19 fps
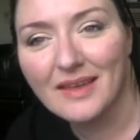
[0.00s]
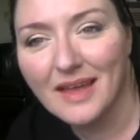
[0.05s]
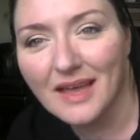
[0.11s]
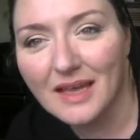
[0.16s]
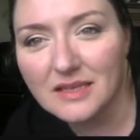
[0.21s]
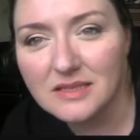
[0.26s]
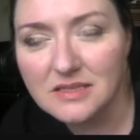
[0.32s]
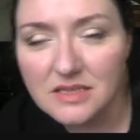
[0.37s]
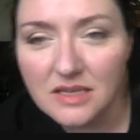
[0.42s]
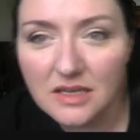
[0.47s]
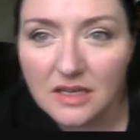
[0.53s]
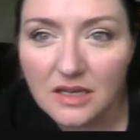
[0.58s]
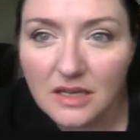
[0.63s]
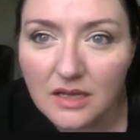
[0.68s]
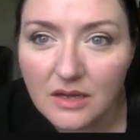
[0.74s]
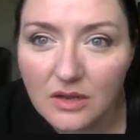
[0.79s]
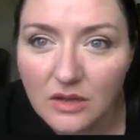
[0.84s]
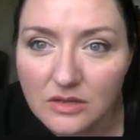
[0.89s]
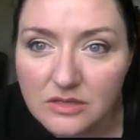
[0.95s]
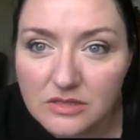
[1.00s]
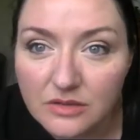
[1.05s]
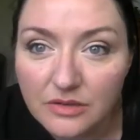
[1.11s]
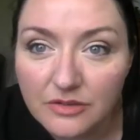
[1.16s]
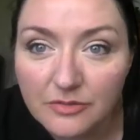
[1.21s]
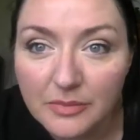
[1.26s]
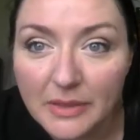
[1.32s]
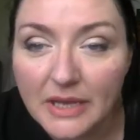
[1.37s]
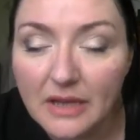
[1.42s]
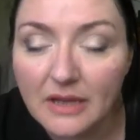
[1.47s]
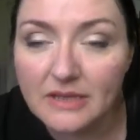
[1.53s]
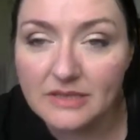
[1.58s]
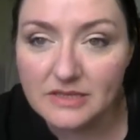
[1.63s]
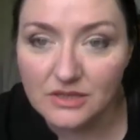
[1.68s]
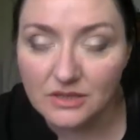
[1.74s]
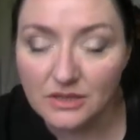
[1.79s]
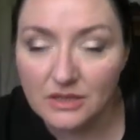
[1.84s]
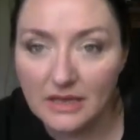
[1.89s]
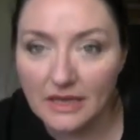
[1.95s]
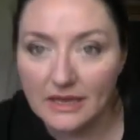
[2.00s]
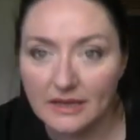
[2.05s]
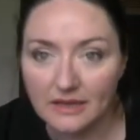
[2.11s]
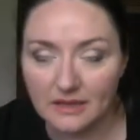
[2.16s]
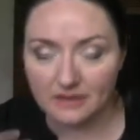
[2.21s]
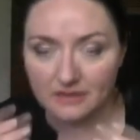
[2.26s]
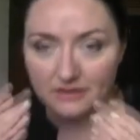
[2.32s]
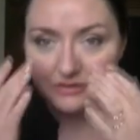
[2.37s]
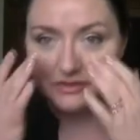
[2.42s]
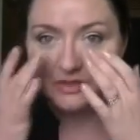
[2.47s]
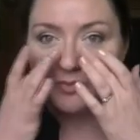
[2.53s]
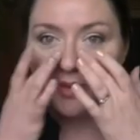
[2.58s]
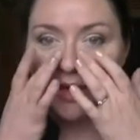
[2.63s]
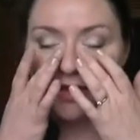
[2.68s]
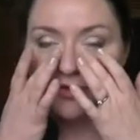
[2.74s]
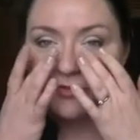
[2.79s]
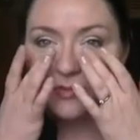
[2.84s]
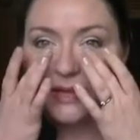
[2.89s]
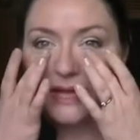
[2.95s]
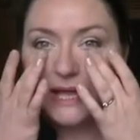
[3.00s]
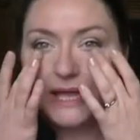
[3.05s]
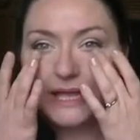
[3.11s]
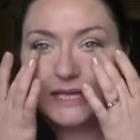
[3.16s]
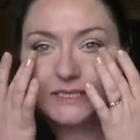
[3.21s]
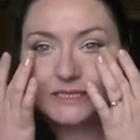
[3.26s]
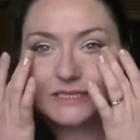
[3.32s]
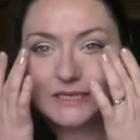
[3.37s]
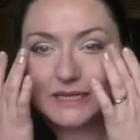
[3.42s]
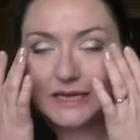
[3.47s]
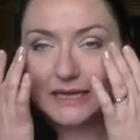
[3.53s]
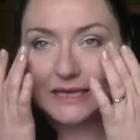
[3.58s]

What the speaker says: Also if my eyes look like they're in the back of my head.